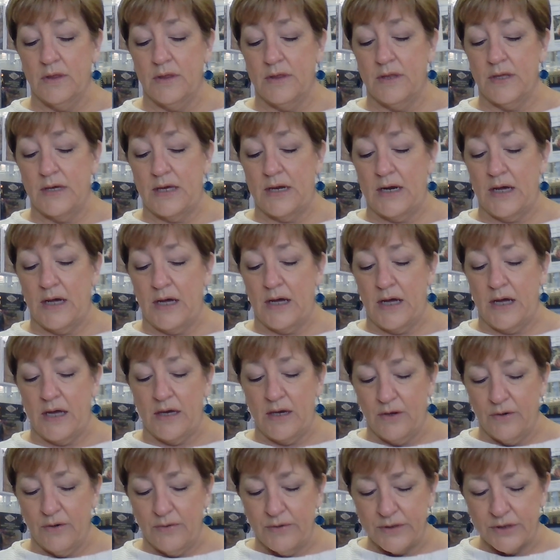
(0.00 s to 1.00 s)
that I
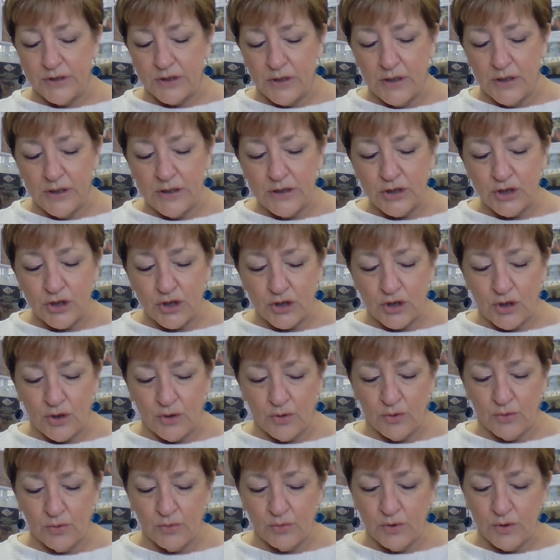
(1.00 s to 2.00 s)
originally
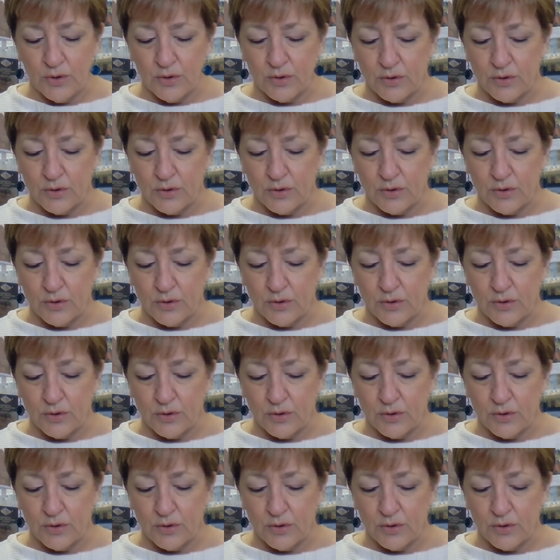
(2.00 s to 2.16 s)
showed.